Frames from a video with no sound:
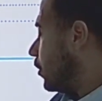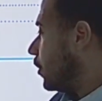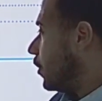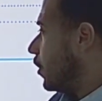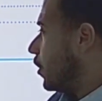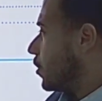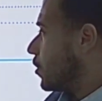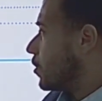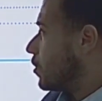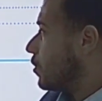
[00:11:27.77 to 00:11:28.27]

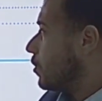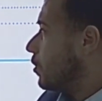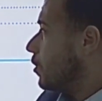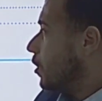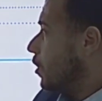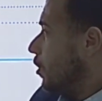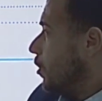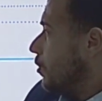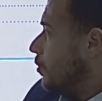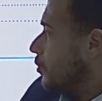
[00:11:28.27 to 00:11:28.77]
Yes.
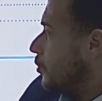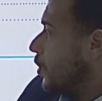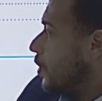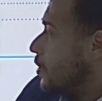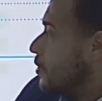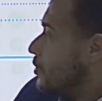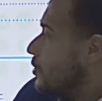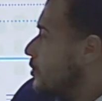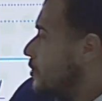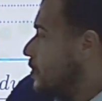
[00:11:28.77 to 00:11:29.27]

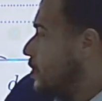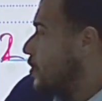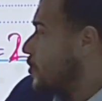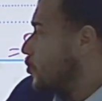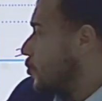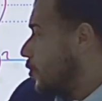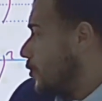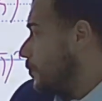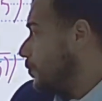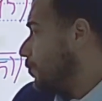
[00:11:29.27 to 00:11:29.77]
Okay, this
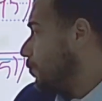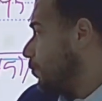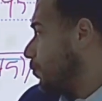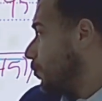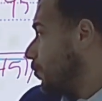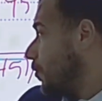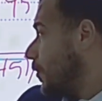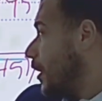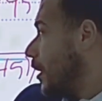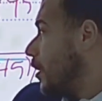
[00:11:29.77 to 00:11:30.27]
one.
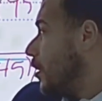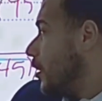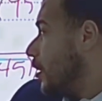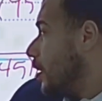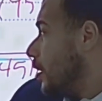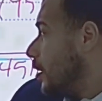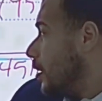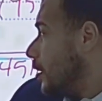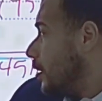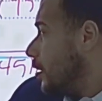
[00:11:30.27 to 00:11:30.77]

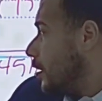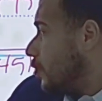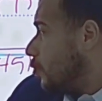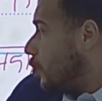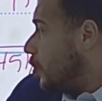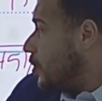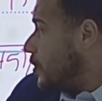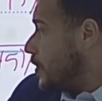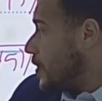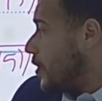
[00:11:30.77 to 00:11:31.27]

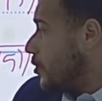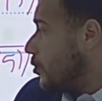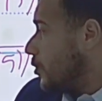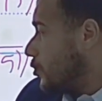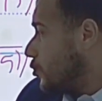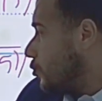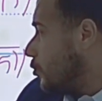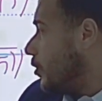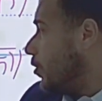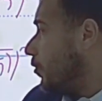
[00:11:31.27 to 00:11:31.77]
Y is equal
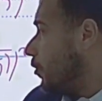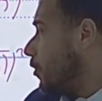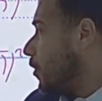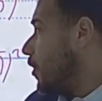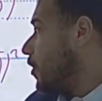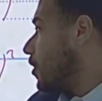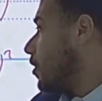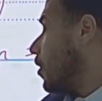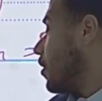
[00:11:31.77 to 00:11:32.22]
to 1 over x